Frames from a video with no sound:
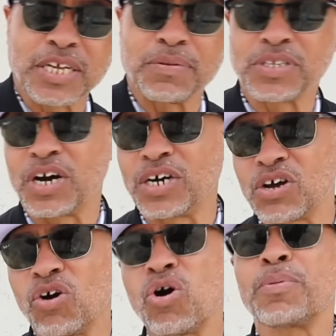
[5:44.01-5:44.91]

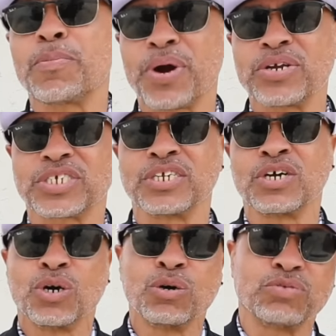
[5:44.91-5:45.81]
the horrible person
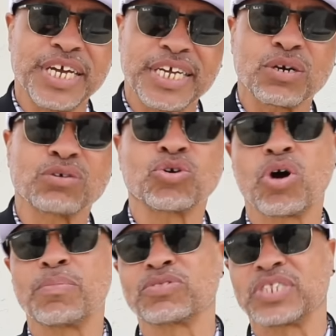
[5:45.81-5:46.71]
who did those
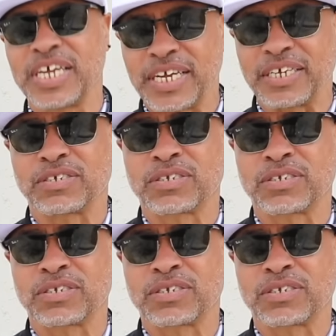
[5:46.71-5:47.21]
horrible things,